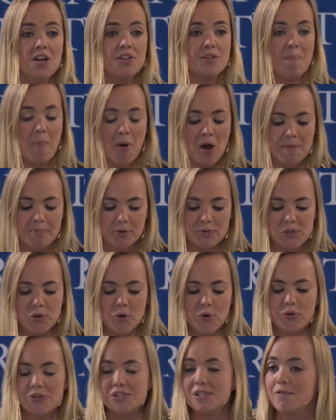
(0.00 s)
The Bible
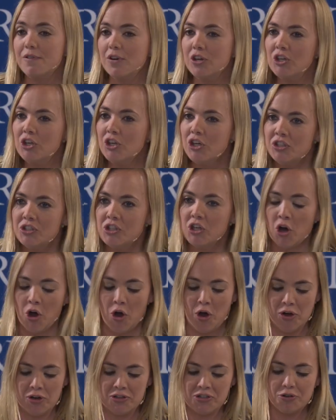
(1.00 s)
talks of a good
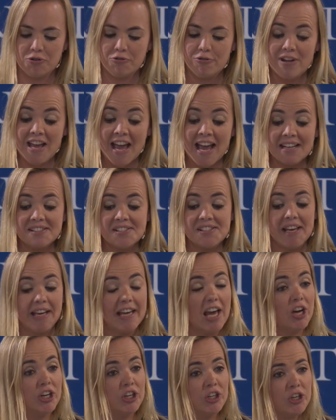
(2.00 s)
God
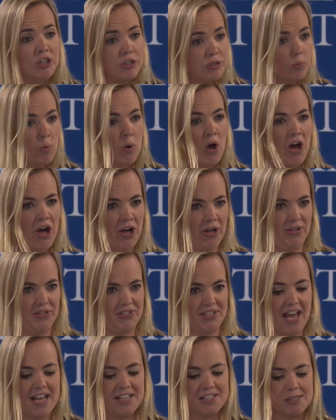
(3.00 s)
creating a good
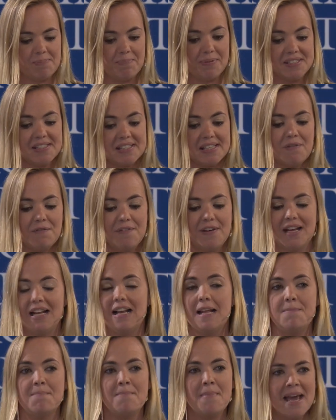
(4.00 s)
world and
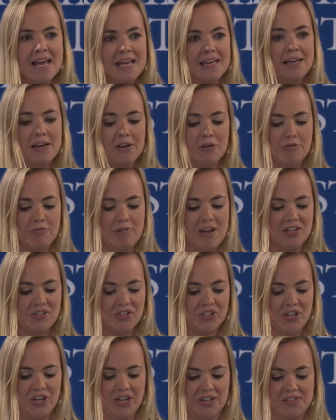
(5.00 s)
specifically making
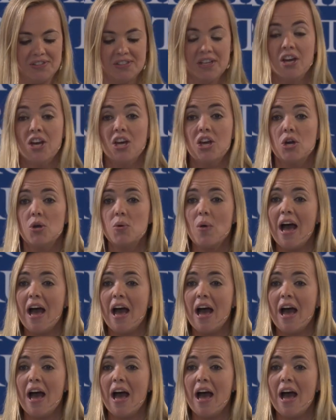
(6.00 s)
creatures who